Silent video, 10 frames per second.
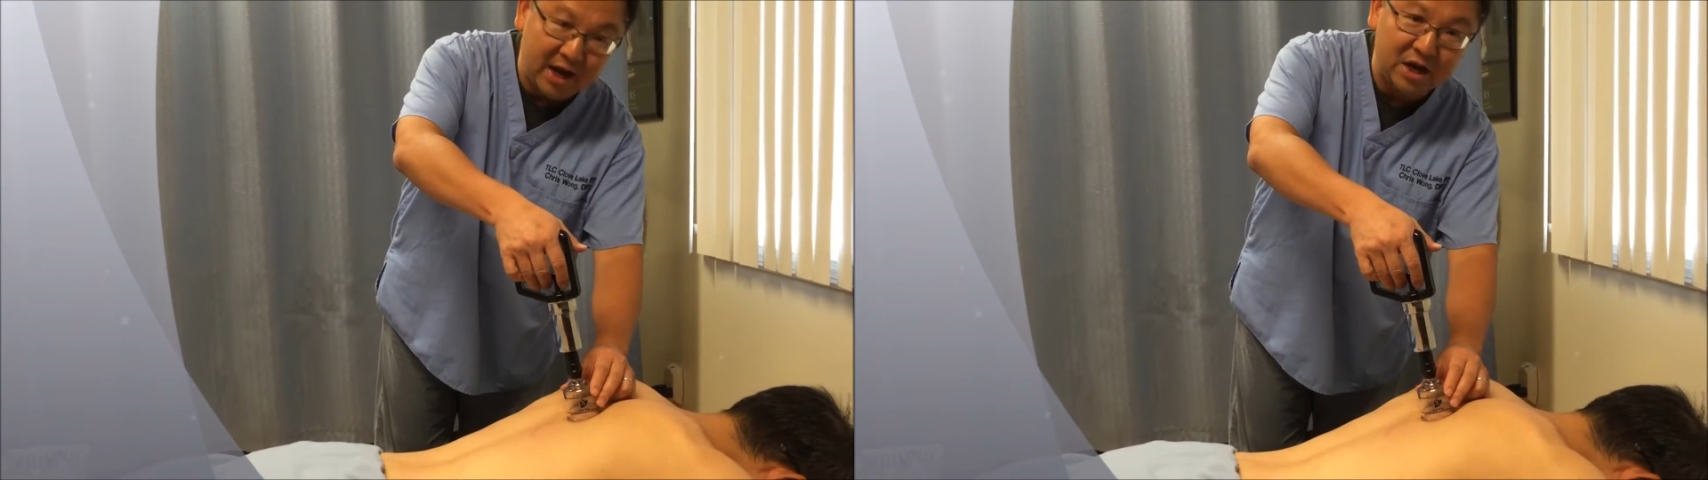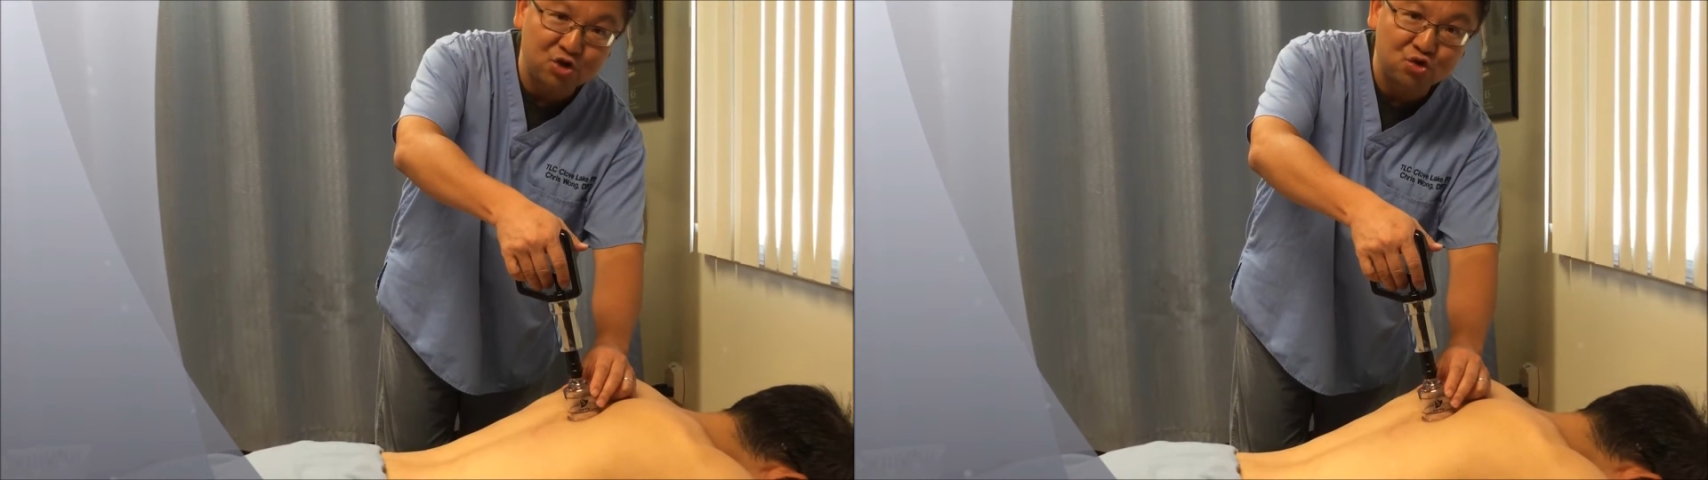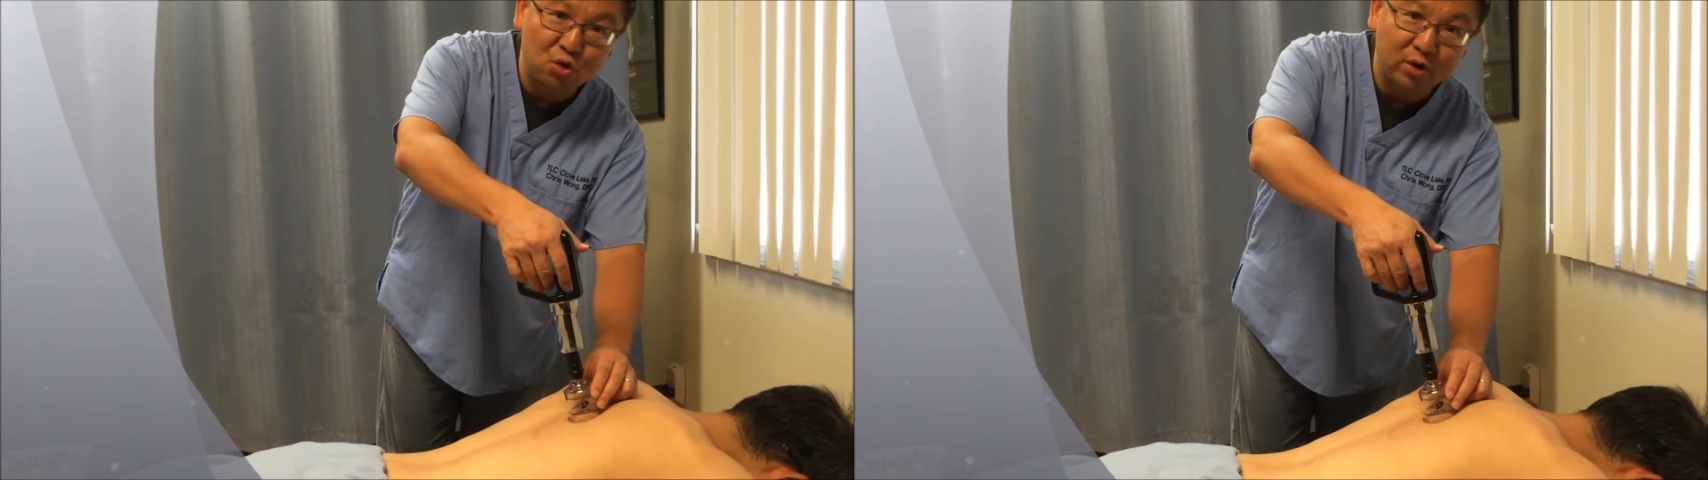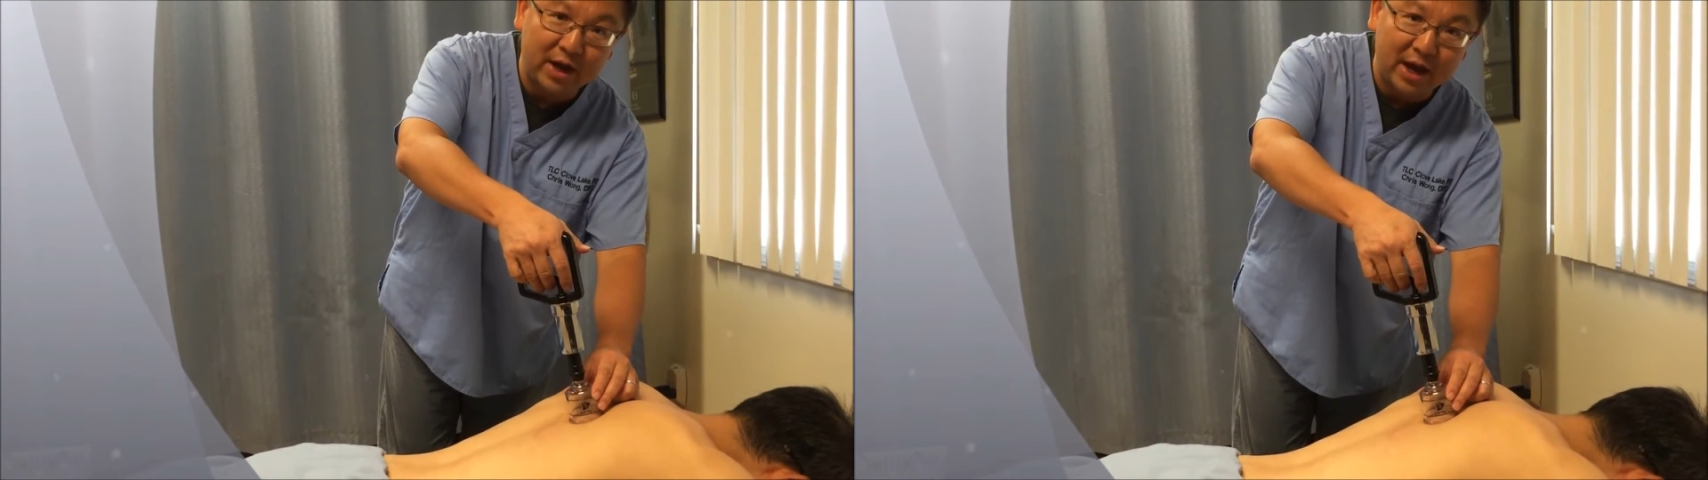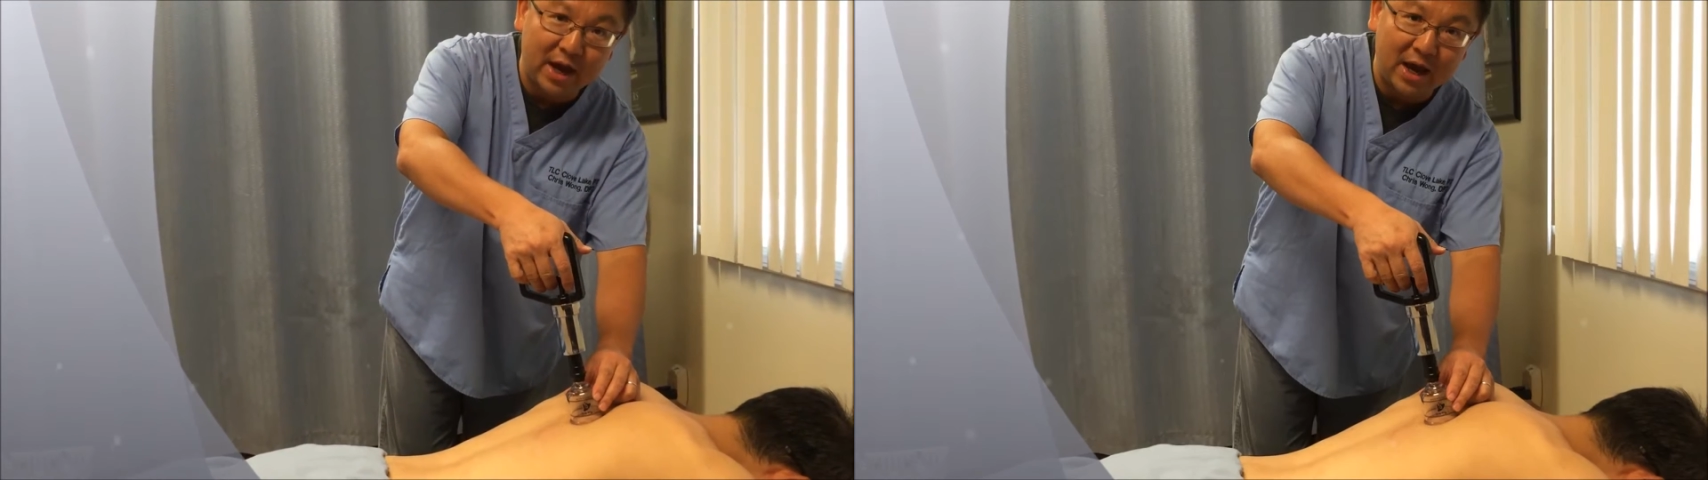and then
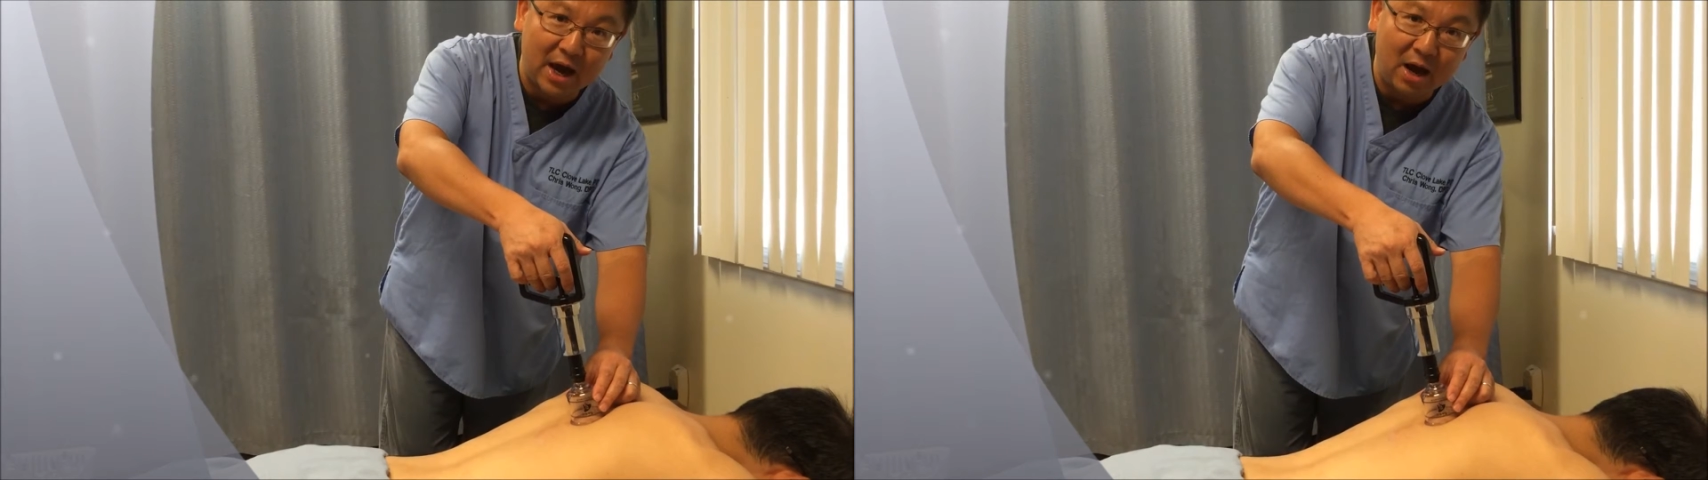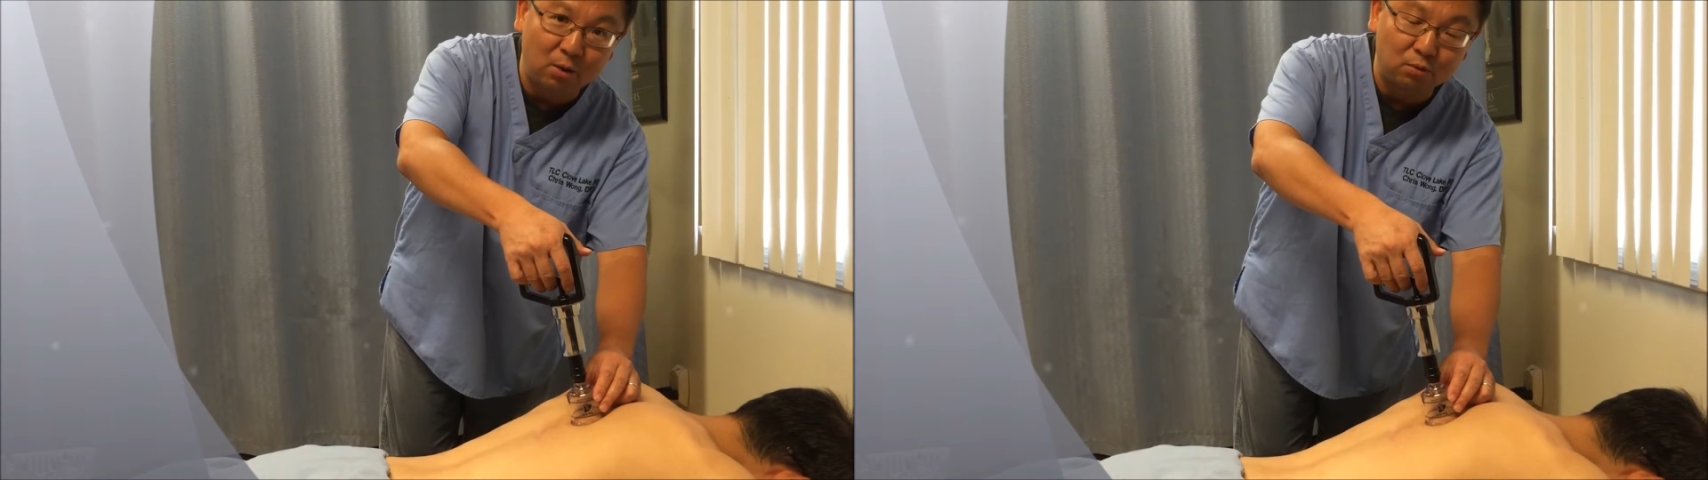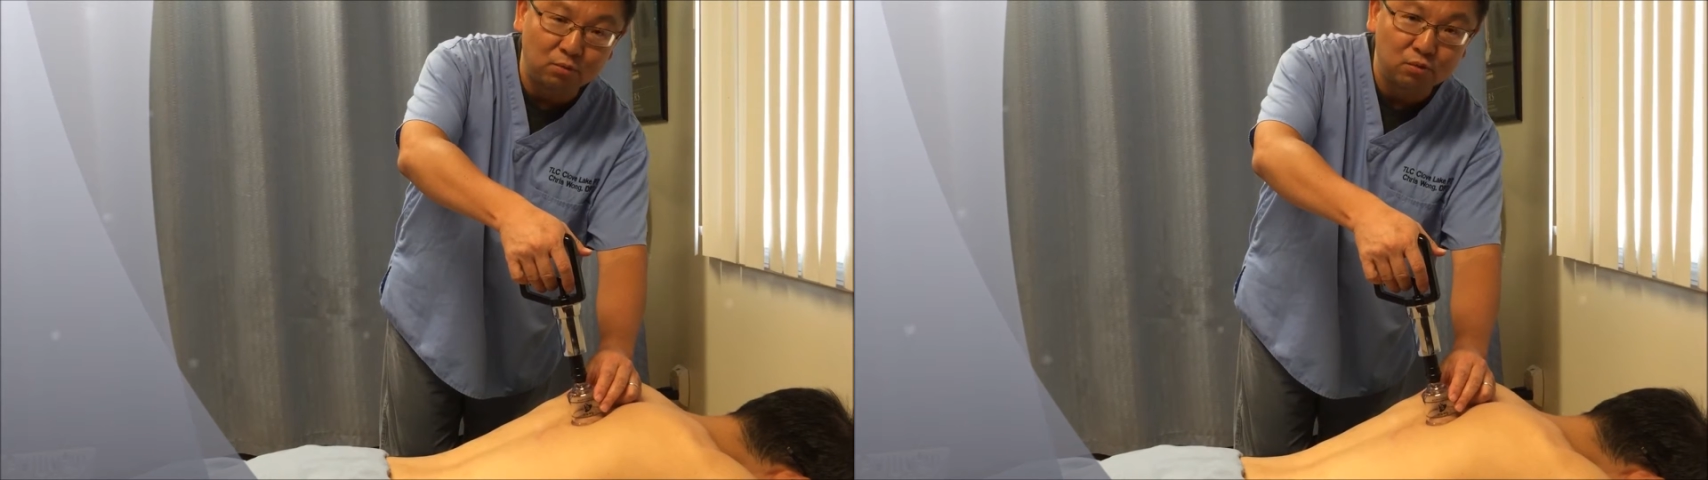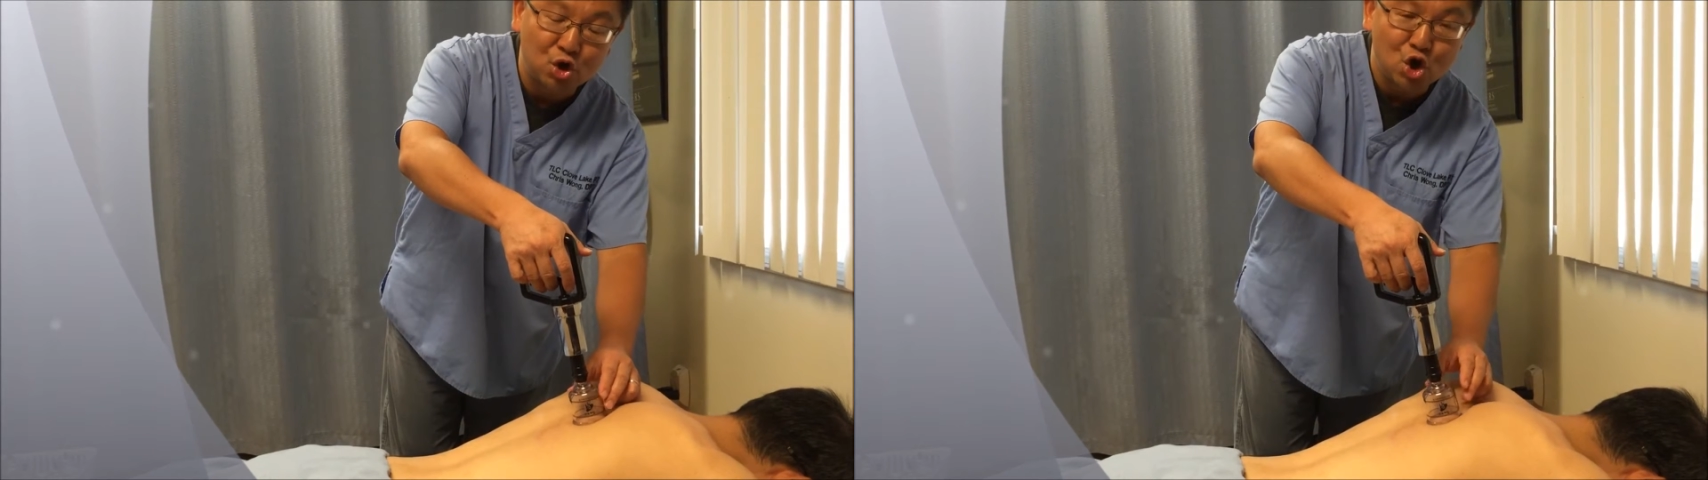draw the air out.